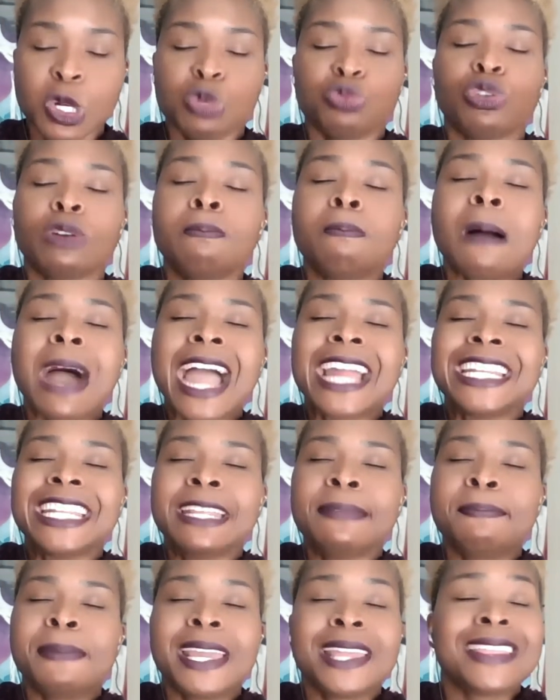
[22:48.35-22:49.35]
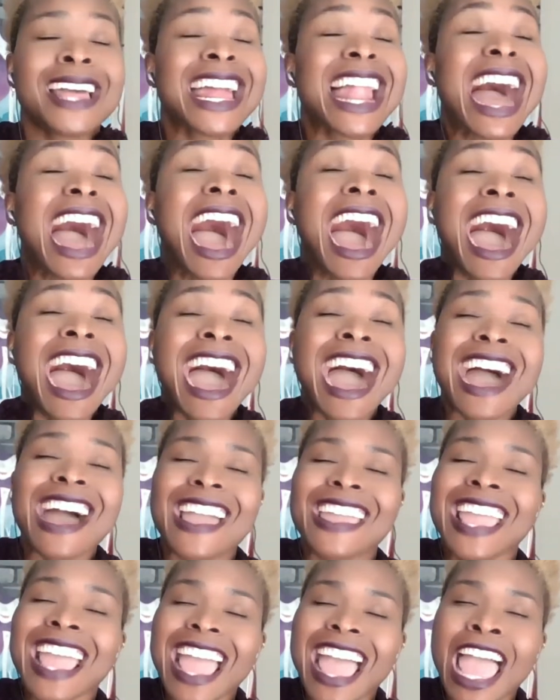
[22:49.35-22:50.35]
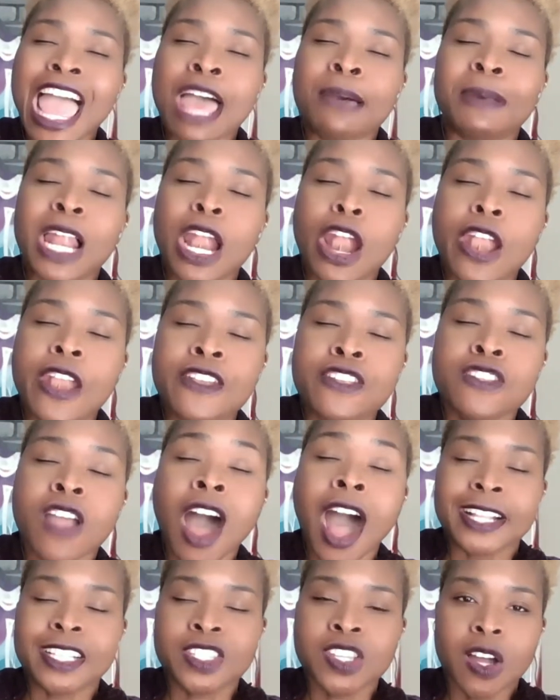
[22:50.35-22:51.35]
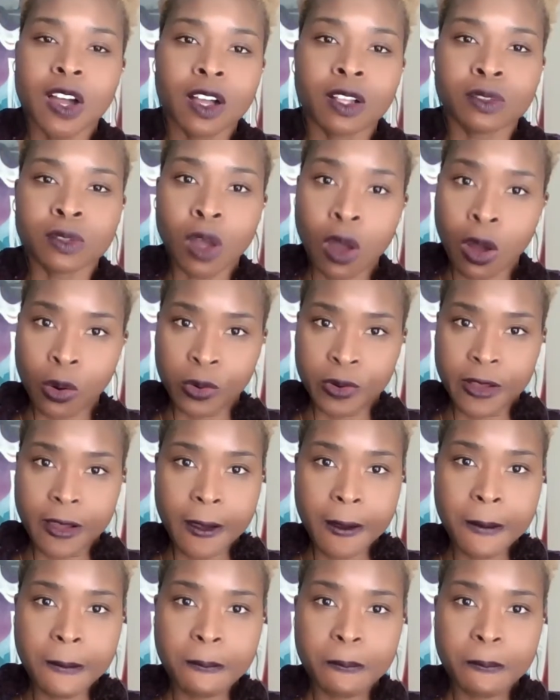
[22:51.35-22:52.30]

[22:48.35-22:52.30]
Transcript: reminding me that I am not alone.